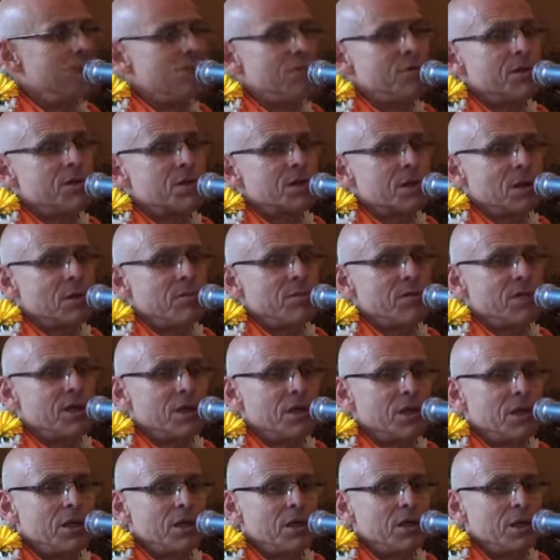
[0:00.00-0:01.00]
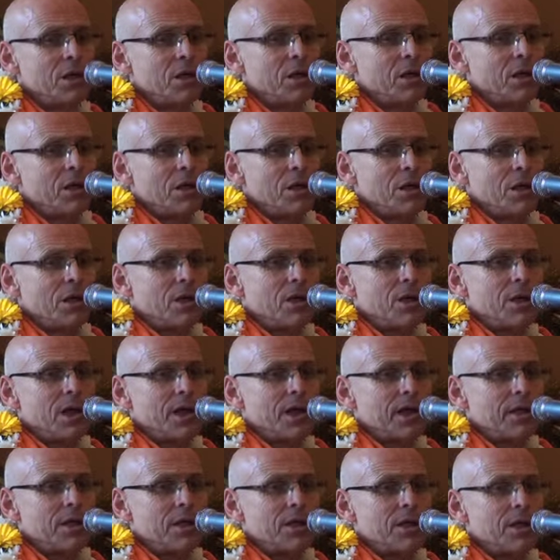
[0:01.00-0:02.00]
here with something
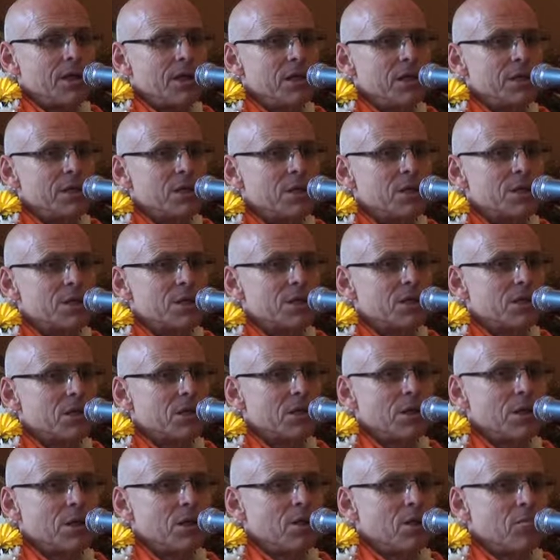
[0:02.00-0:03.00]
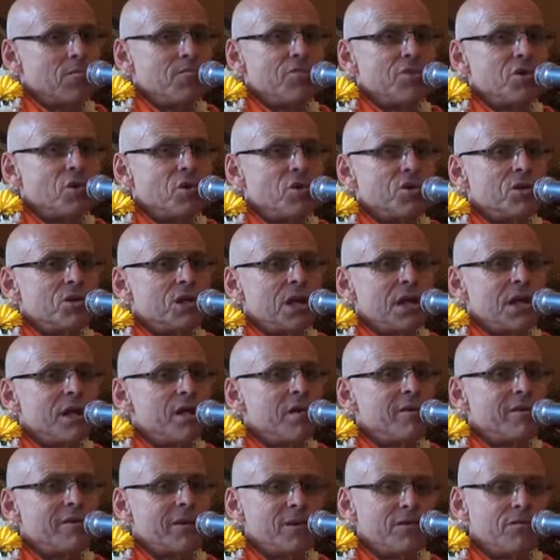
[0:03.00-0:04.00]
that is beyond
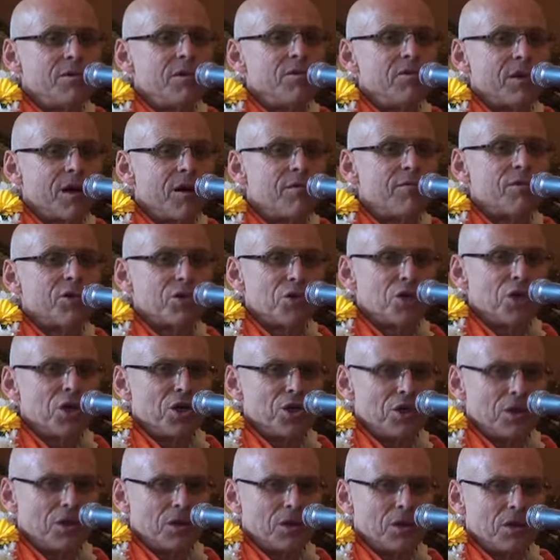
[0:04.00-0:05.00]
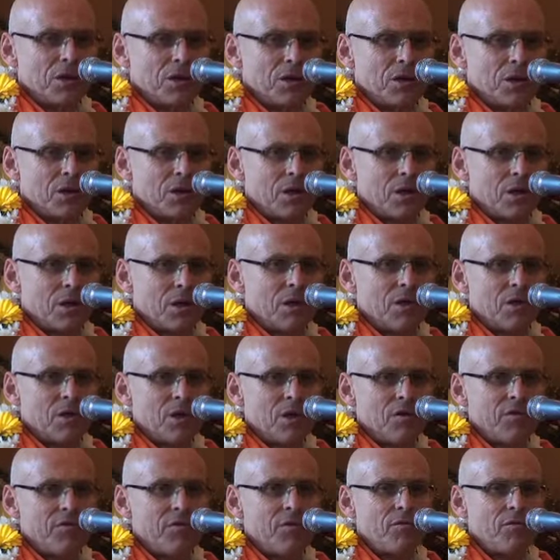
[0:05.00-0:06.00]
anything we've ever done. And
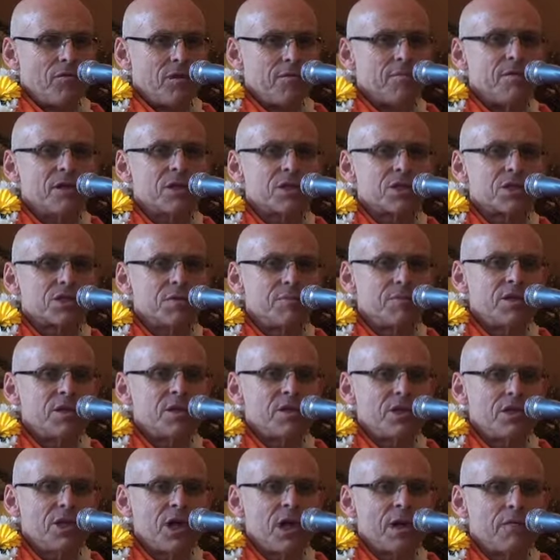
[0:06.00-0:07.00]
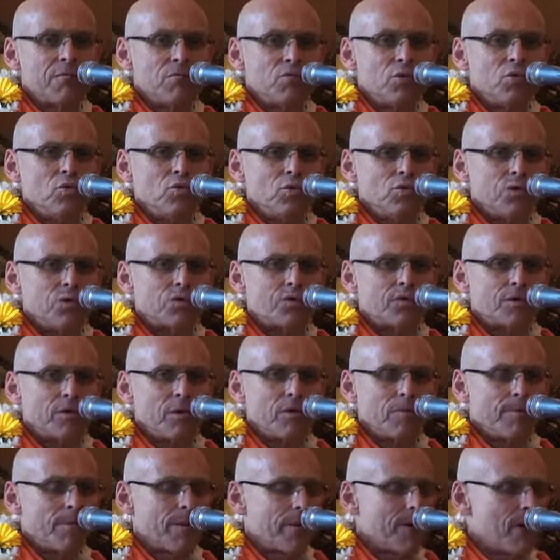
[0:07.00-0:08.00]
therefore we must be in that mood
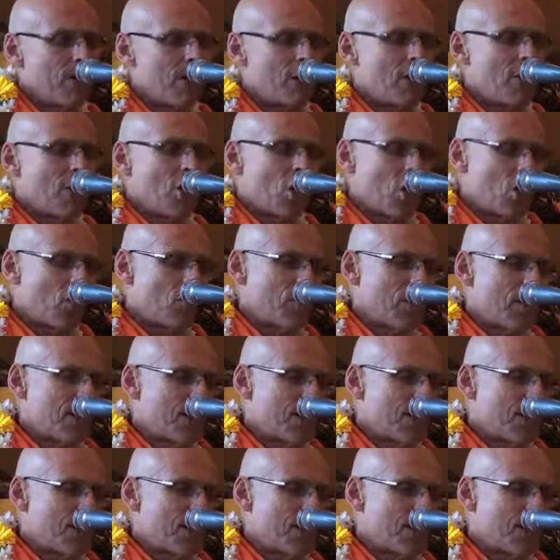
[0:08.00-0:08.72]
from, all